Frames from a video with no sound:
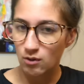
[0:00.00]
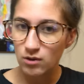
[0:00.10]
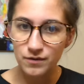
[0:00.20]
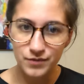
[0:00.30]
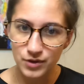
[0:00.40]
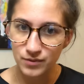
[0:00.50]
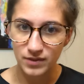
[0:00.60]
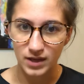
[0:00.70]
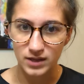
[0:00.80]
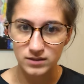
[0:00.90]
or a few
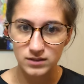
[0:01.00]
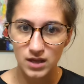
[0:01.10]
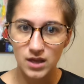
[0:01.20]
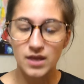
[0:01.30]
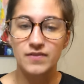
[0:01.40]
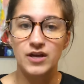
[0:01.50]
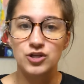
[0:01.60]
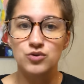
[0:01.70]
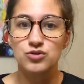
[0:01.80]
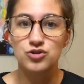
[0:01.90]
things that
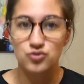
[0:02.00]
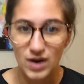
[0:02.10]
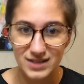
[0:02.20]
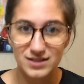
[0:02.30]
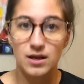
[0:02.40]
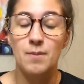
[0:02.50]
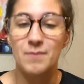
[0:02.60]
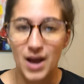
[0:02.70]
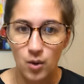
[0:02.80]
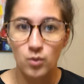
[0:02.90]
you stress
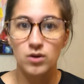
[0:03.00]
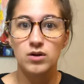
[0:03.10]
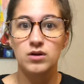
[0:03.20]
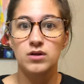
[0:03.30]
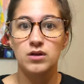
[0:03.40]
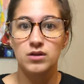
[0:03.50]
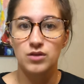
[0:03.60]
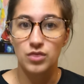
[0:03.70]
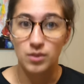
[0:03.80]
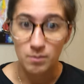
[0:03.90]
about
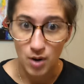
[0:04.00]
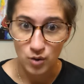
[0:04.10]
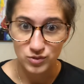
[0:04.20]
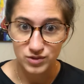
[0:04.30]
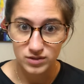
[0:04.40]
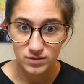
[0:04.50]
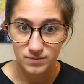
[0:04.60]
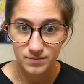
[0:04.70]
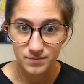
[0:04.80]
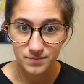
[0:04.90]
the most?
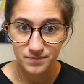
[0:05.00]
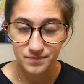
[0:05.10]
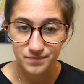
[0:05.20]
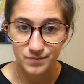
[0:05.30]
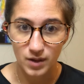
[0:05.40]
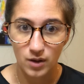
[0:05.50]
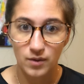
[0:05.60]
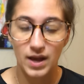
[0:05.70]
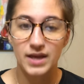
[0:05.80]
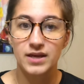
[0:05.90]

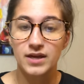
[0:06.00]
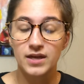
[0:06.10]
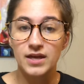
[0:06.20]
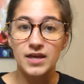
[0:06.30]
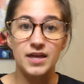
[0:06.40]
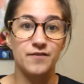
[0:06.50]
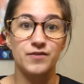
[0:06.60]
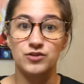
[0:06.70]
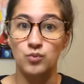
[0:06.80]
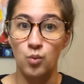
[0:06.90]
Okay? If
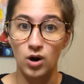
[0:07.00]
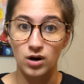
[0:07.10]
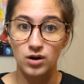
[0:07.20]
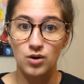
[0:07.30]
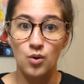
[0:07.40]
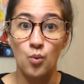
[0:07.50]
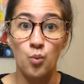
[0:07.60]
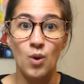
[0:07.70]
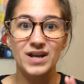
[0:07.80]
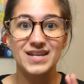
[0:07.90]
it's work,
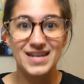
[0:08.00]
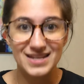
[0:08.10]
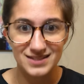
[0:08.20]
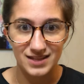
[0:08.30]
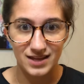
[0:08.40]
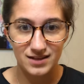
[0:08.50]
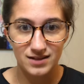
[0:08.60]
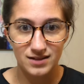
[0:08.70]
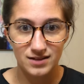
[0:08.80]
what is it